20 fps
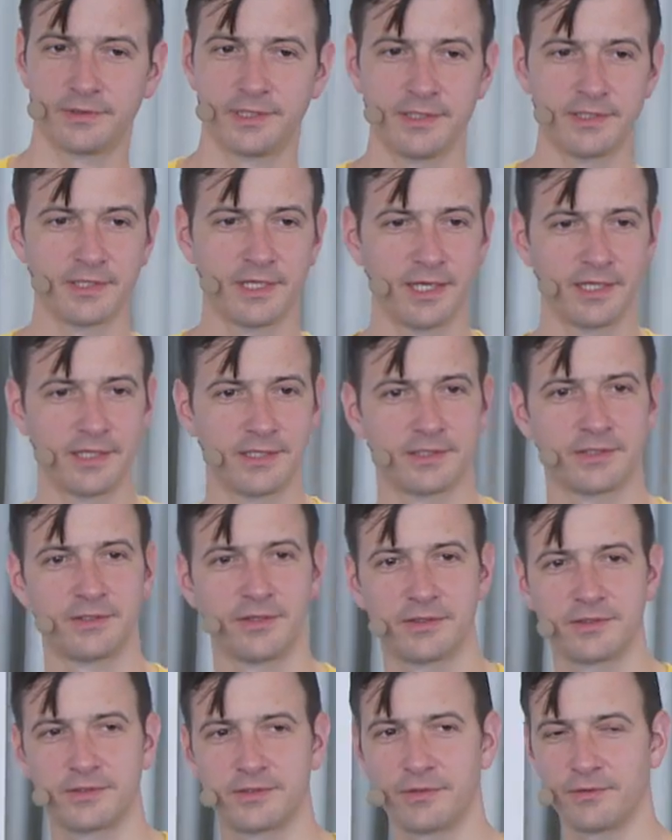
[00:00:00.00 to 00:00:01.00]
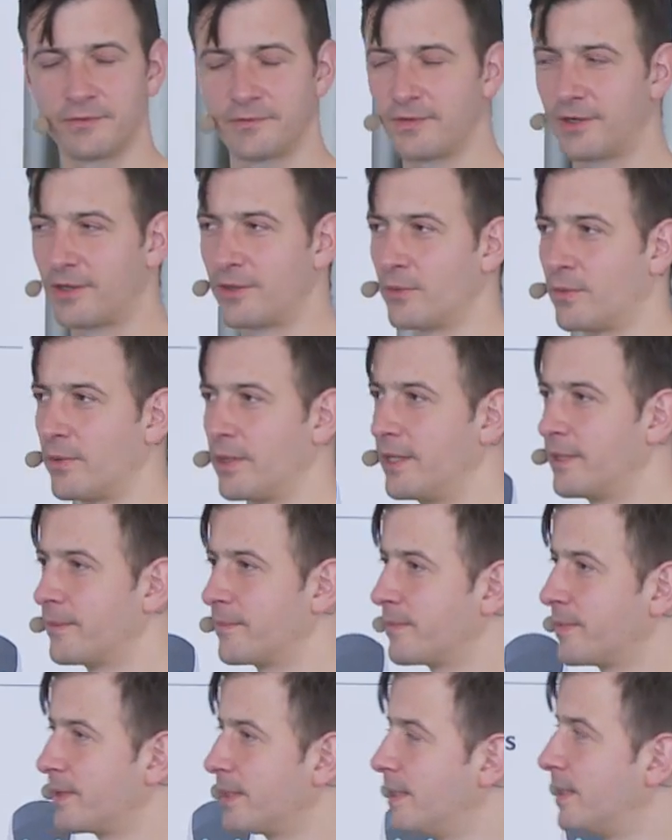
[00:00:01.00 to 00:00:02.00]
design is not so far away.
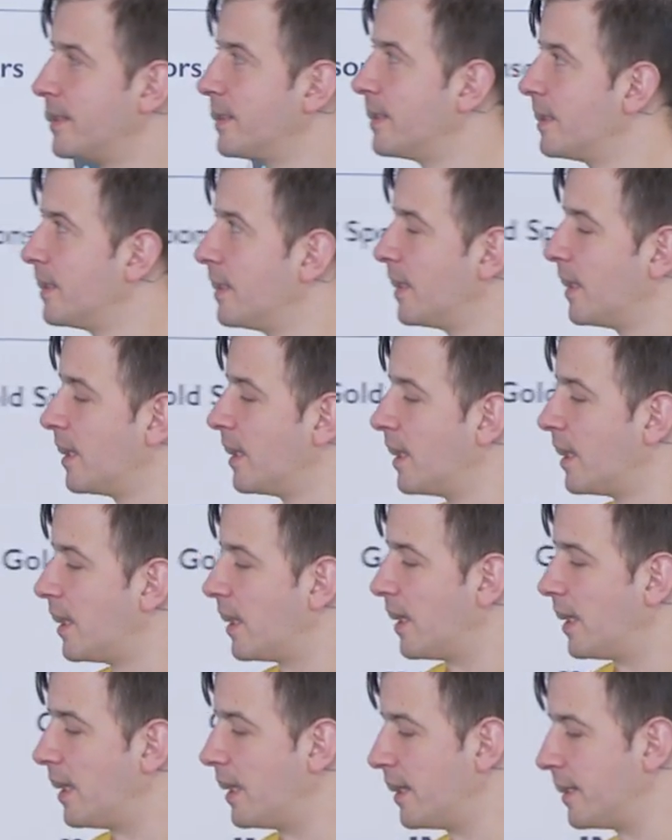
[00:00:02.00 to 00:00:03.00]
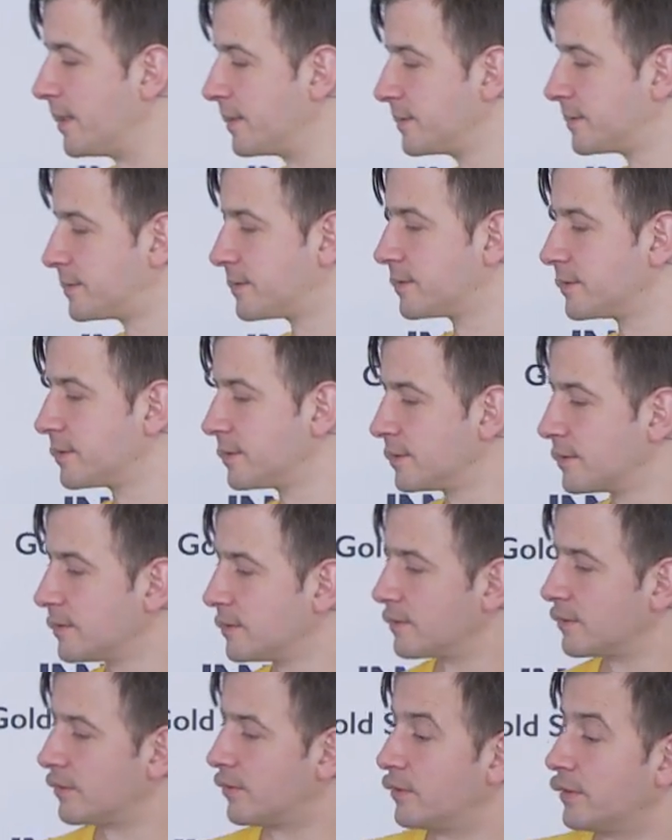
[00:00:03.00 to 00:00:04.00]
And,
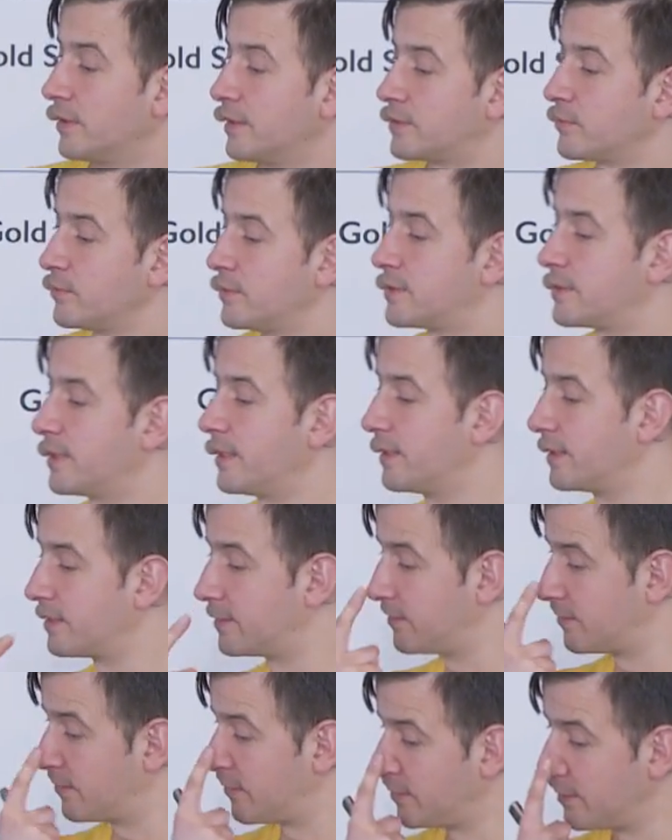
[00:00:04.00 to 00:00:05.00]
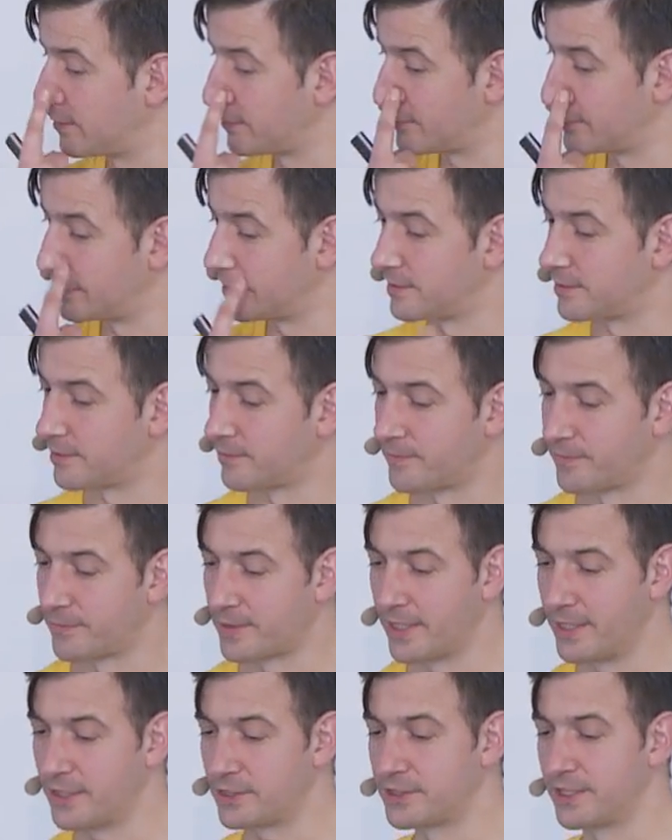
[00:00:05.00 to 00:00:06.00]
or as we say it in the internet,
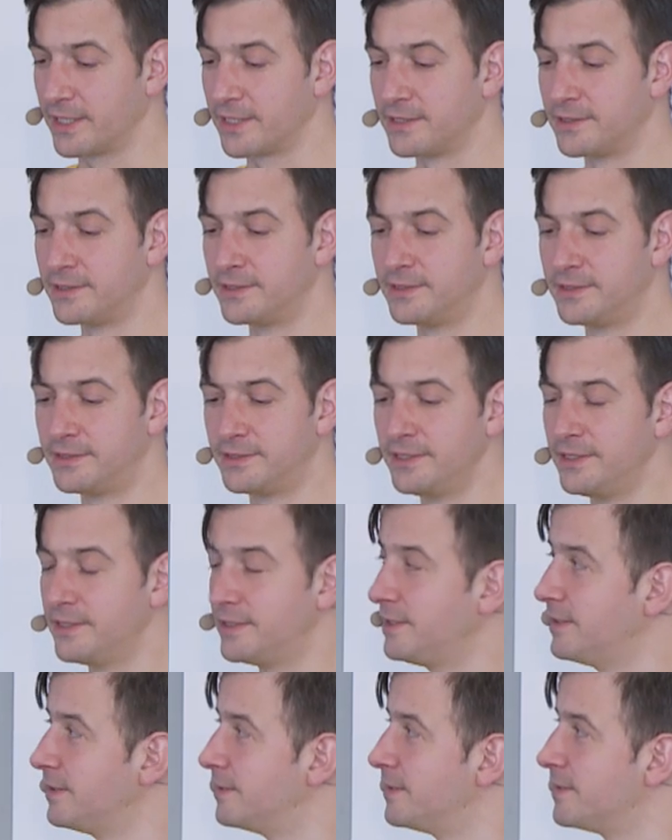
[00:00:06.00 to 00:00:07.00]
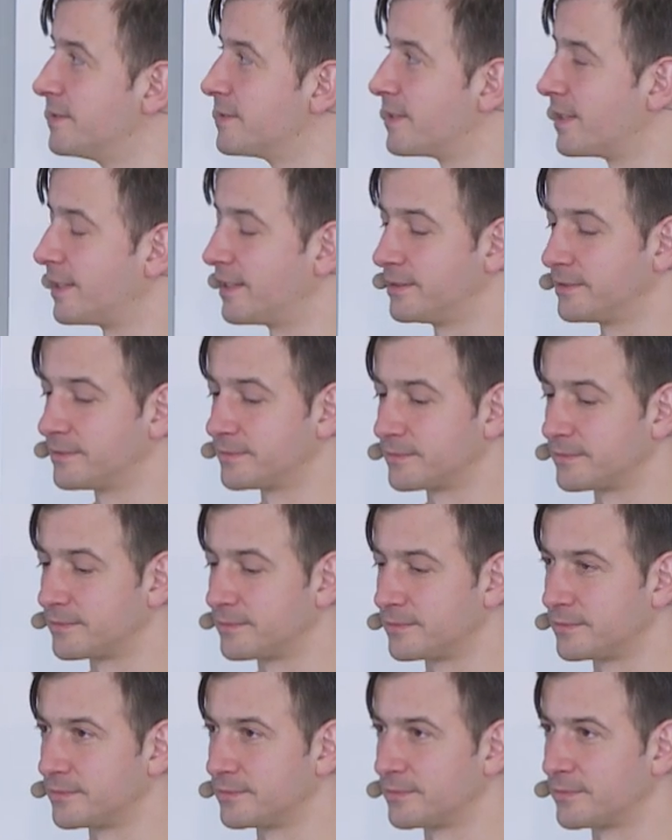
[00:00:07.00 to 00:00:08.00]
hashtag DD design,
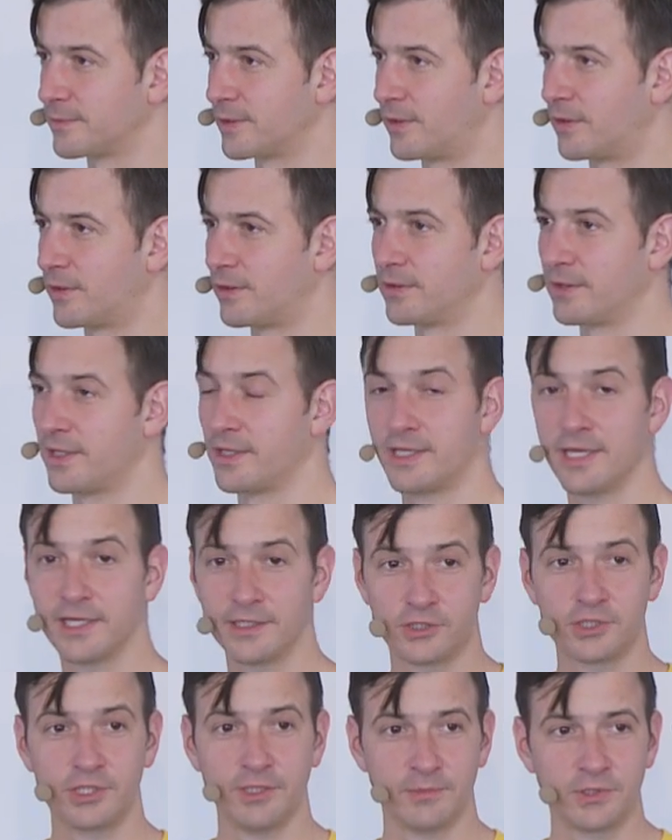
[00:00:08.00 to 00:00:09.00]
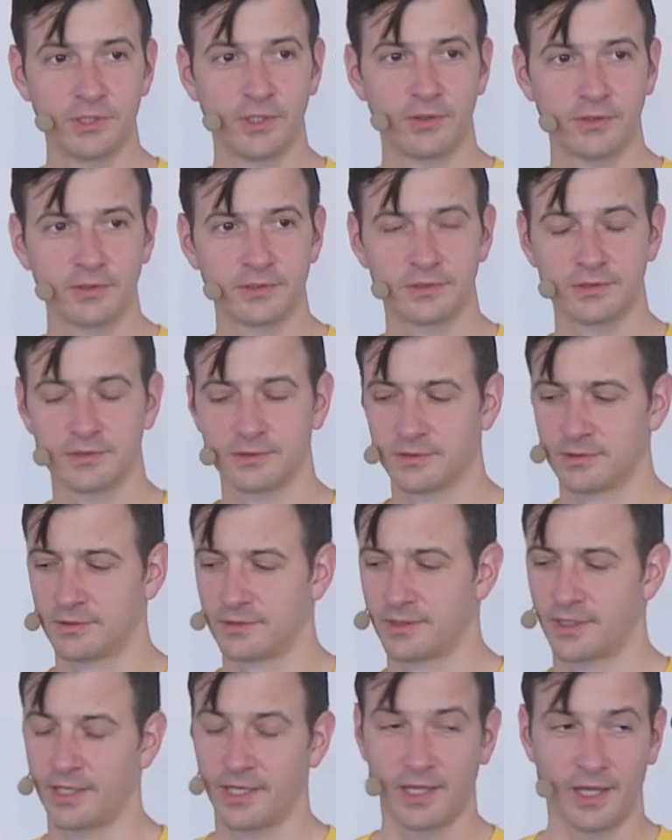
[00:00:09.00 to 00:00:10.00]
or again, cheap jokes.
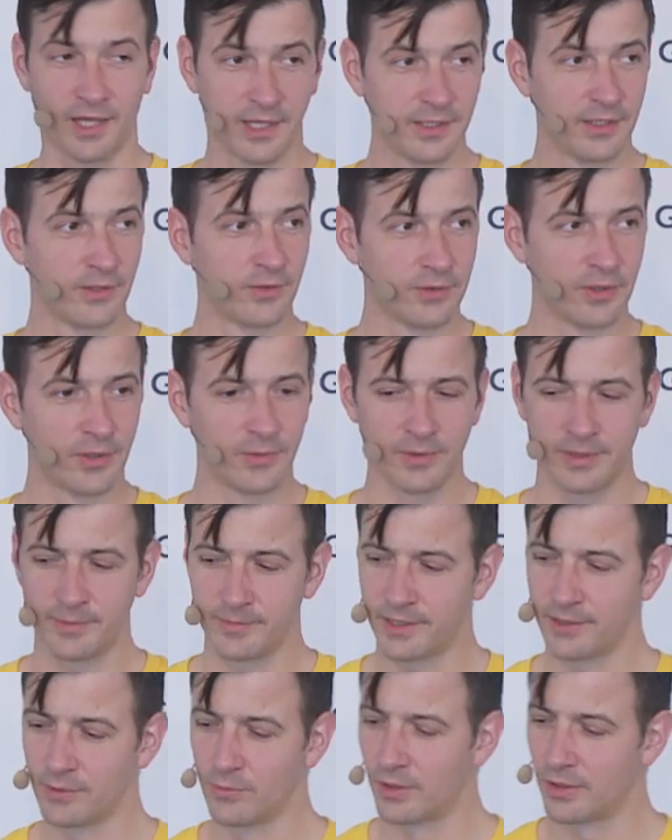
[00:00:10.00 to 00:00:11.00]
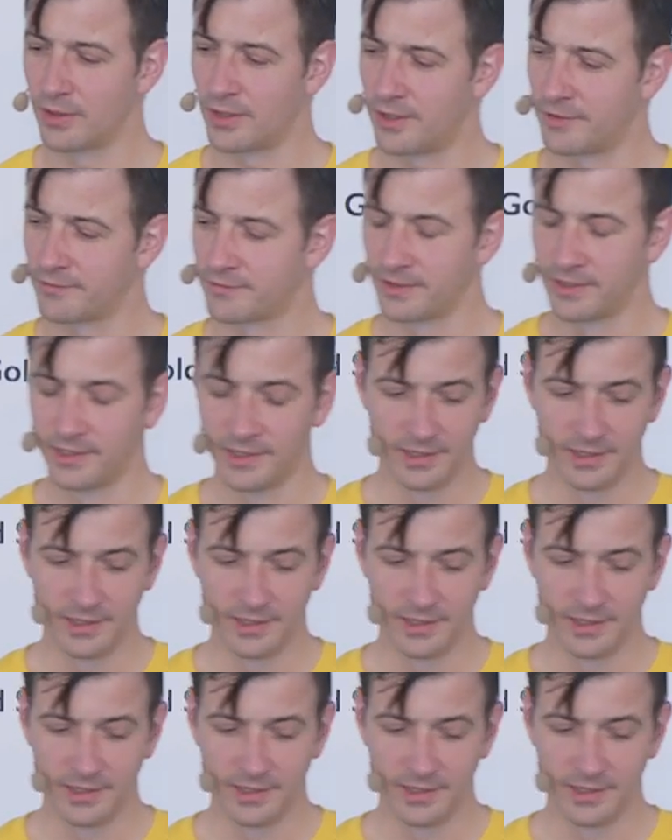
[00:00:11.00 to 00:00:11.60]
I know nobody will laugh,